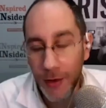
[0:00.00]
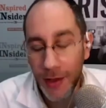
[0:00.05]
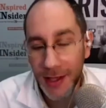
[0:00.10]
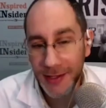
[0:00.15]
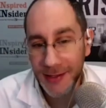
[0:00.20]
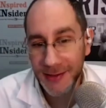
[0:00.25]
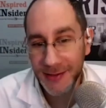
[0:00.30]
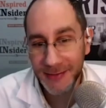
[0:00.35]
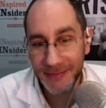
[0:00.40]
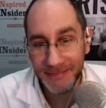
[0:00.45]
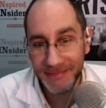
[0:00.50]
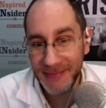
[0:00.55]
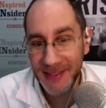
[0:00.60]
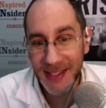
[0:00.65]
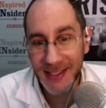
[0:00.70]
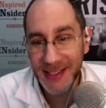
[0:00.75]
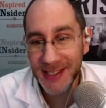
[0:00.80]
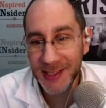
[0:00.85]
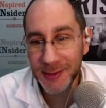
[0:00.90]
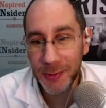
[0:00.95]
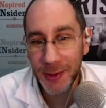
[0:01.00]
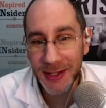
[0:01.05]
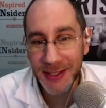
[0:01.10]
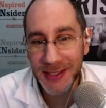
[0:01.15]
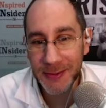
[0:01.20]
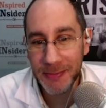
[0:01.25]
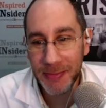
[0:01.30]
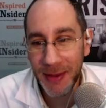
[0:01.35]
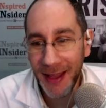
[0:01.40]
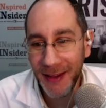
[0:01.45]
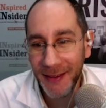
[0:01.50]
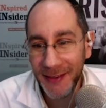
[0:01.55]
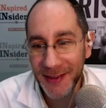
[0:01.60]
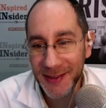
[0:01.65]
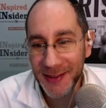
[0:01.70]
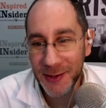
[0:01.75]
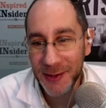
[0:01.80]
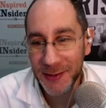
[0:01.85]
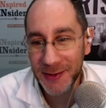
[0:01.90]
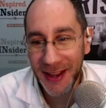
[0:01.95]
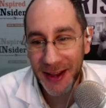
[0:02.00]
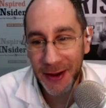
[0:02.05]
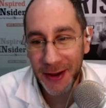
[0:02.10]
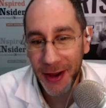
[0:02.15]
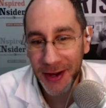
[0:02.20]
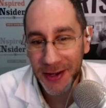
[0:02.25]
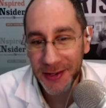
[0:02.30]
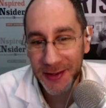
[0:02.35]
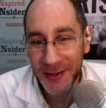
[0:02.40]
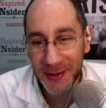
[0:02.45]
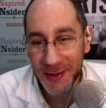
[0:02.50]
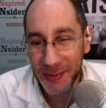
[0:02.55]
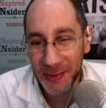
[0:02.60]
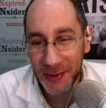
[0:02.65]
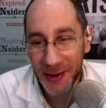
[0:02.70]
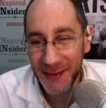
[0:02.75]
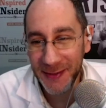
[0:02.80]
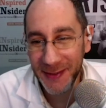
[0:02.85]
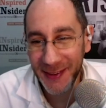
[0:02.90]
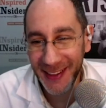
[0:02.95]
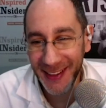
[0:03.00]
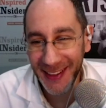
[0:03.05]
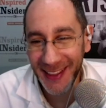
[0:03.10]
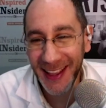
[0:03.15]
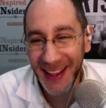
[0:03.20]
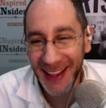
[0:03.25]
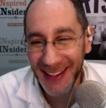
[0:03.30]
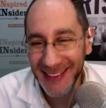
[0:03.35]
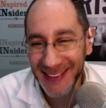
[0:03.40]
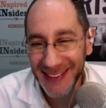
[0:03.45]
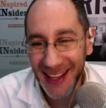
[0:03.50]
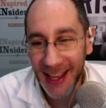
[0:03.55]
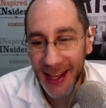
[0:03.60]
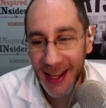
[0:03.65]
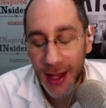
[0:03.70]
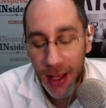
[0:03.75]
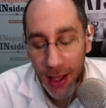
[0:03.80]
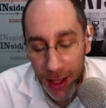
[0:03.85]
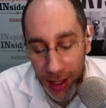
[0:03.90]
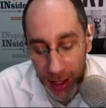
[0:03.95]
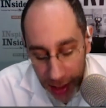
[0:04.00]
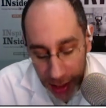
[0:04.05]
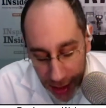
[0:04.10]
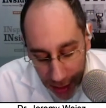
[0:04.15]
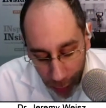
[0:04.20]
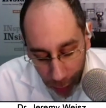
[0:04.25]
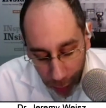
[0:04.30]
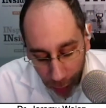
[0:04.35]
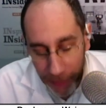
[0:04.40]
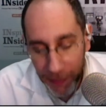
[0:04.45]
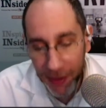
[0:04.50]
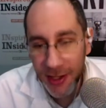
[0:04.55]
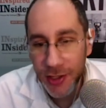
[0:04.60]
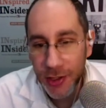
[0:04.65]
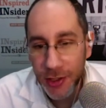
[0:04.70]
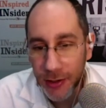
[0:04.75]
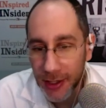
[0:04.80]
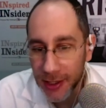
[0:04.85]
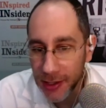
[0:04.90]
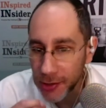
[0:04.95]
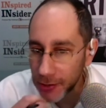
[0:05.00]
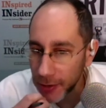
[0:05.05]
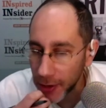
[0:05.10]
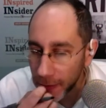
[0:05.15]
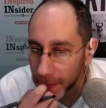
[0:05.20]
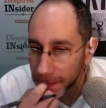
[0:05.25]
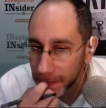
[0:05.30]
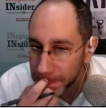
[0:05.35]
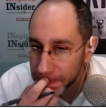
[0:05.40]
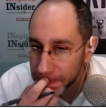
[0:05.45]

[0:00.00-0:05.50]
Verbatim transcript: really- it's, this is what it's about. There's no digressions. wherever they like I said, what made you go to Israel?